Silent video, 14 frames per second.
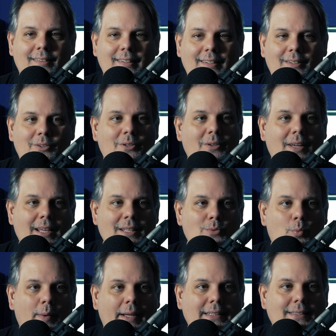You know, you guys
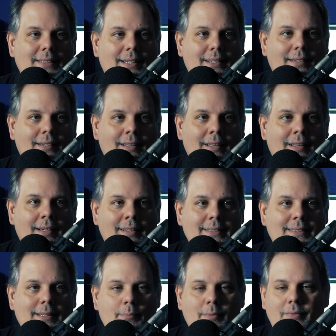wasted
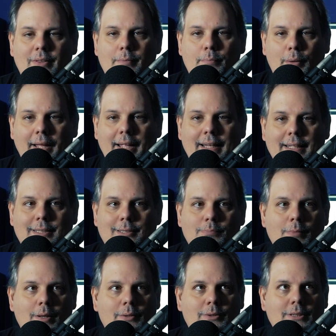some of the planet's
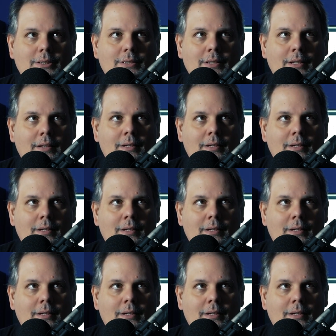most